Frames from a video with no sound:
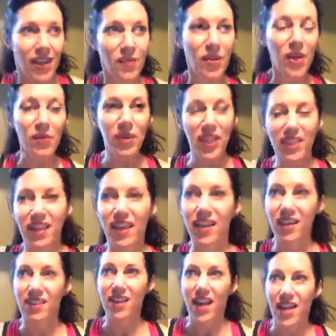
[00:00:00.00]
We
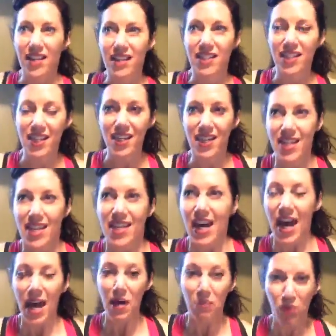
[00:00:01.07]
think that,
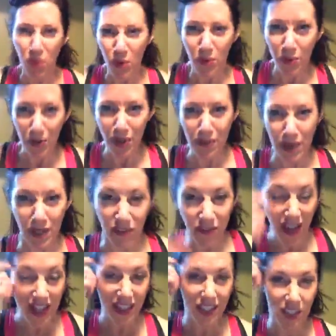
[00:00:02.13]
oh, what do you mean
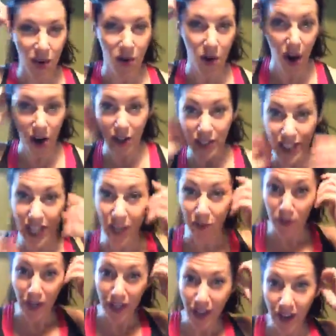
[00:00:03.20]
fat's so hard to get
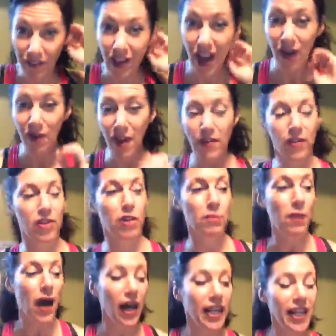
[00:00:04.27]
rid of? However, your
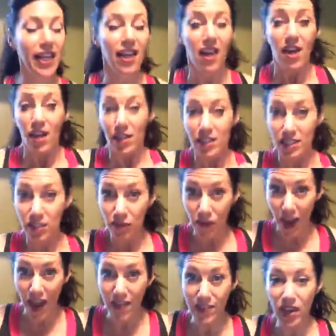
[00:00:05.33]
body
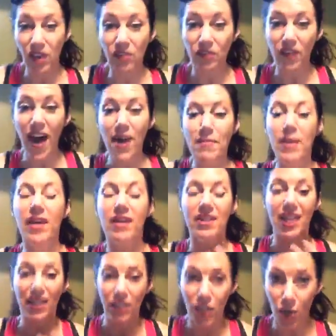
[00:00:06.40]
survives on fat because
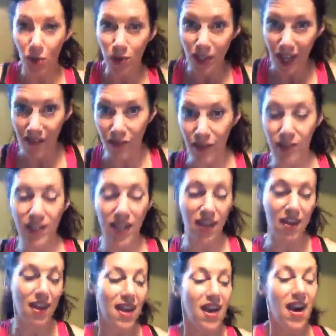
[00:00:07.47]
at low levels
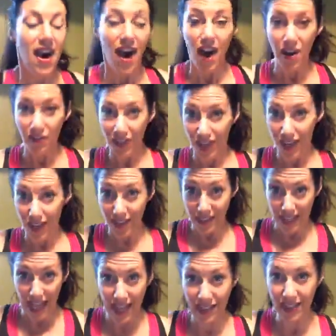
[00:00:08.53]
of
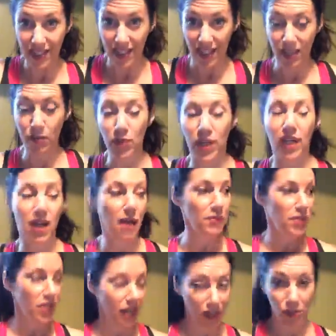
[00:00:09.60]
intensity, when it
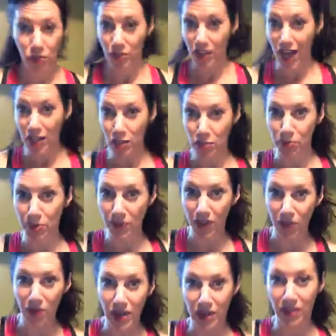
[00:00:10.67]
comes to exercise or moving
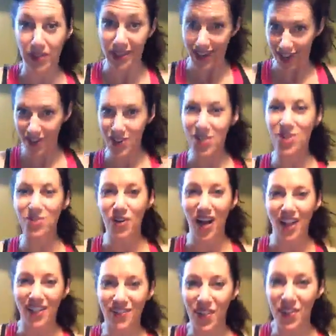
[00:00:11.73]
around in the day, which is why
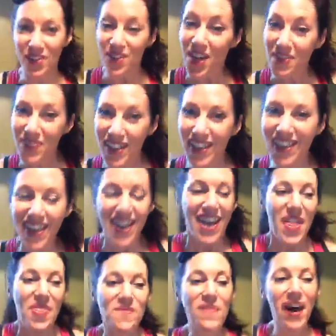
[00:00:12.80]
I live on the treadmill,
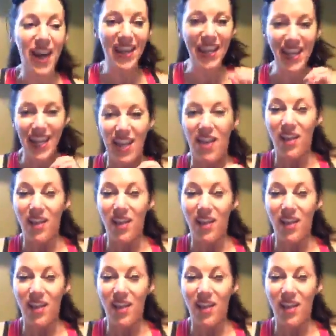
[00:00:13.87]
the body